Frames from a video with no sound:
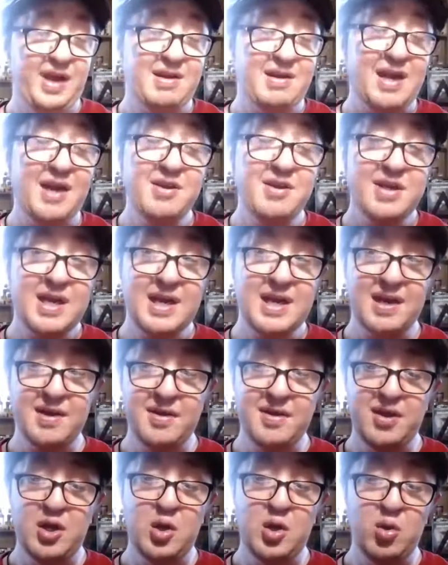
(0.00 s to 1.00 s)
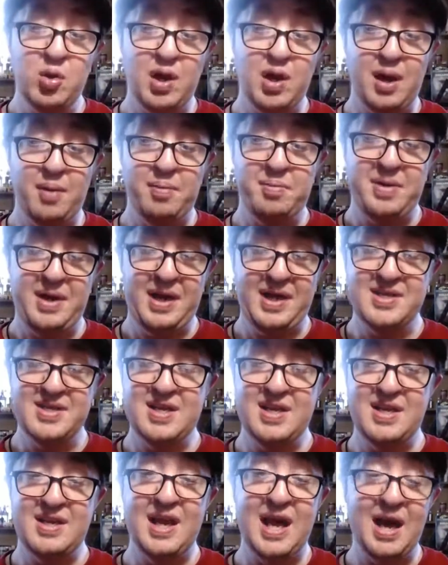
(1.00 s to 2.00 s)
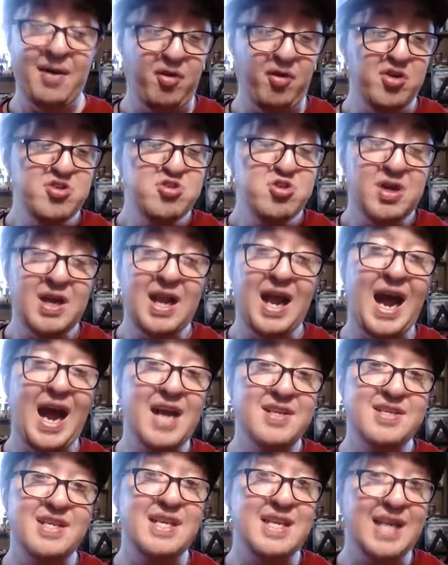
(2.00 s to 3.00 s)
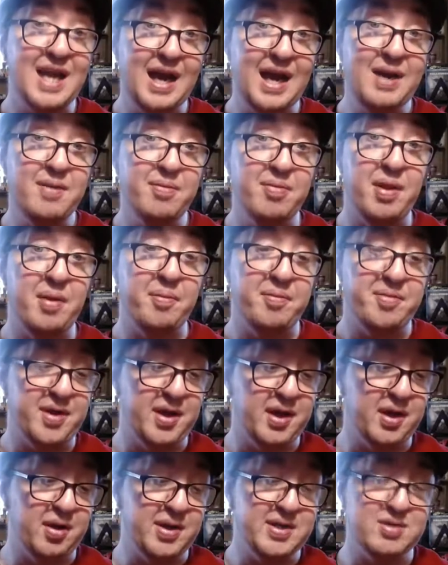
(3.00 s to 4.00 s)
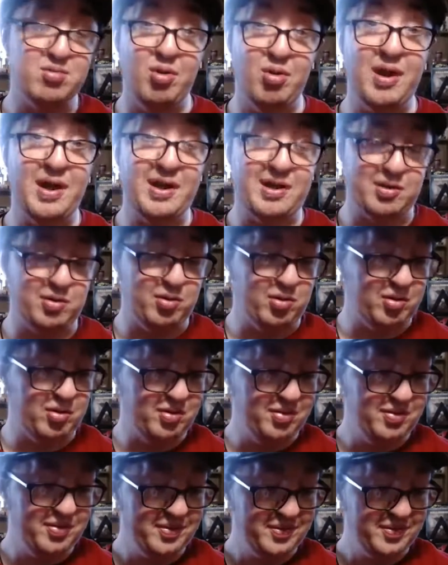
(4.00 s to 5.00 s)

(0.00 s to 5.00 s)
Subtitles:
time you get a new instant devil, you can actually name them too. It's really cool.